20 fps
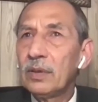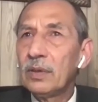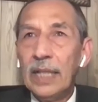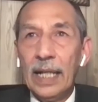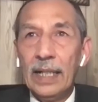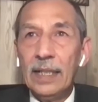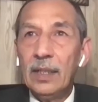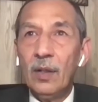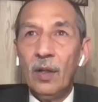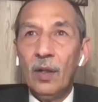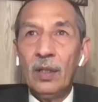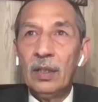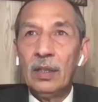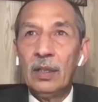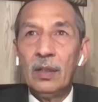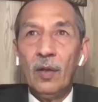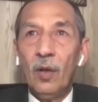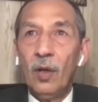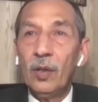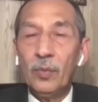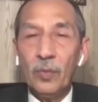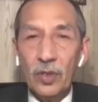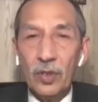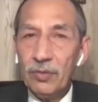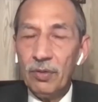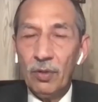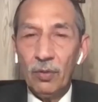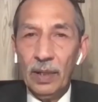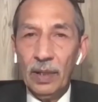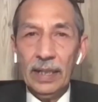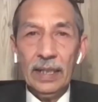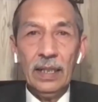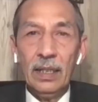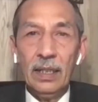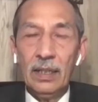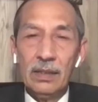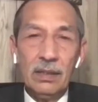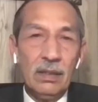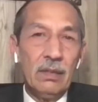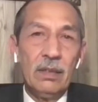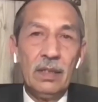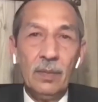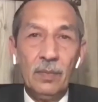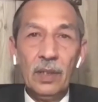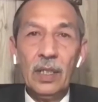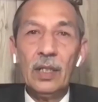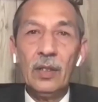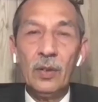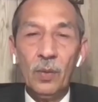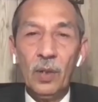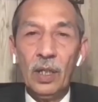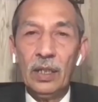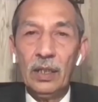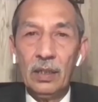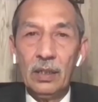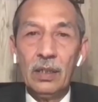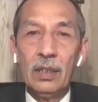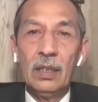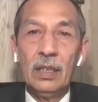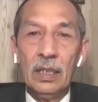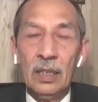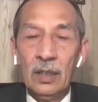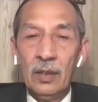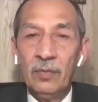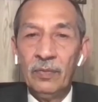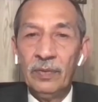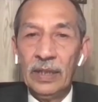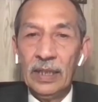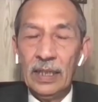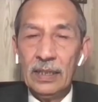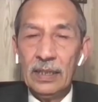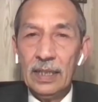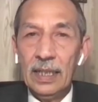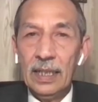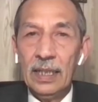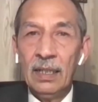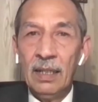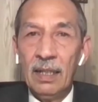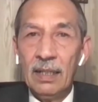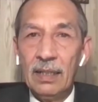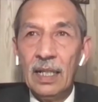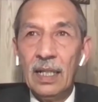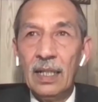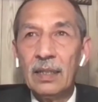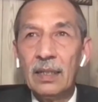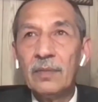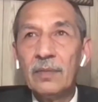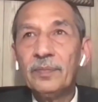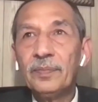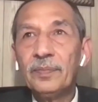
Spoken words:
carried on almost for 1 year, similar to what we are seeing in Ladakh.